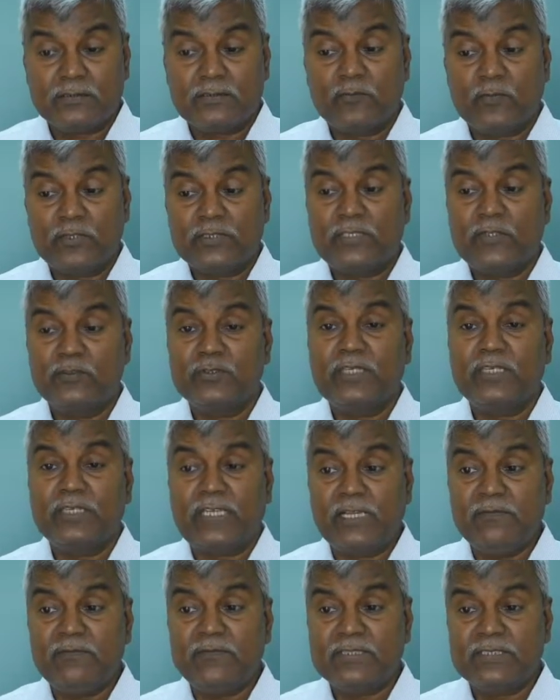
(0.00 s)
1000
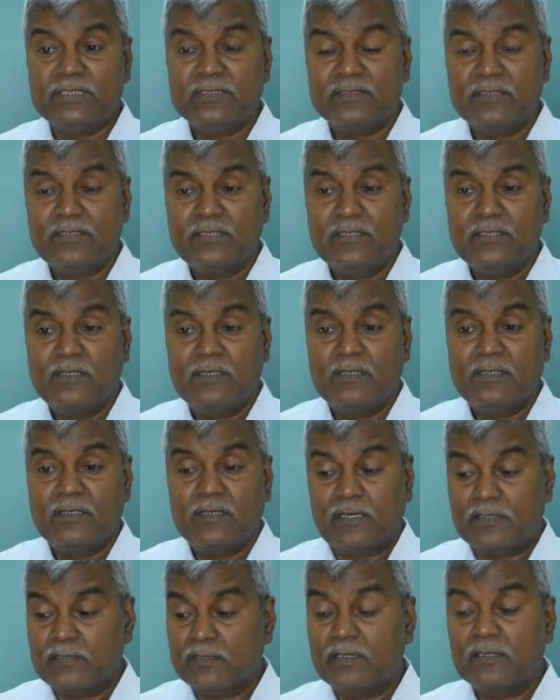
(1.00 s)
times
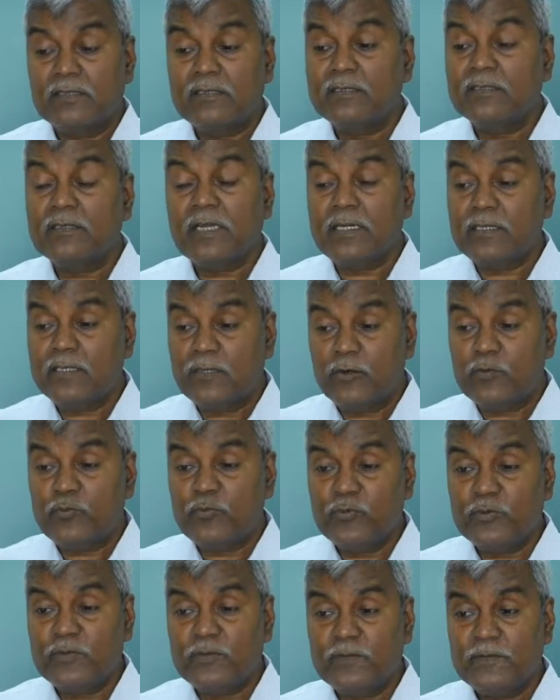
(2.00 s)
and then write the
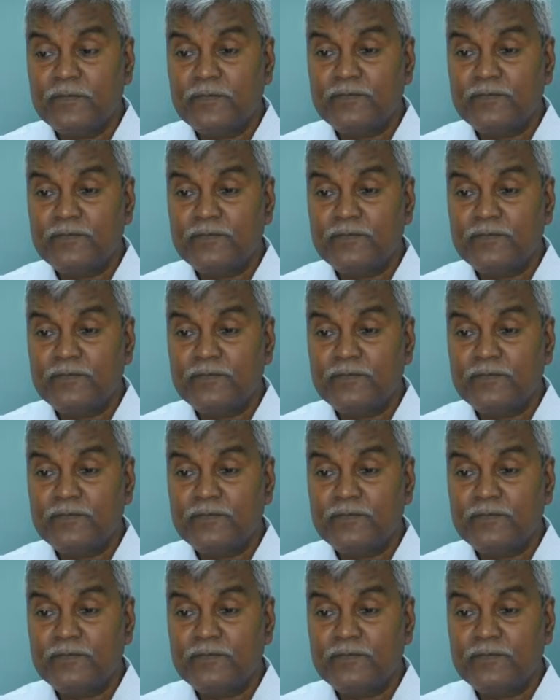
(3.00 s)
output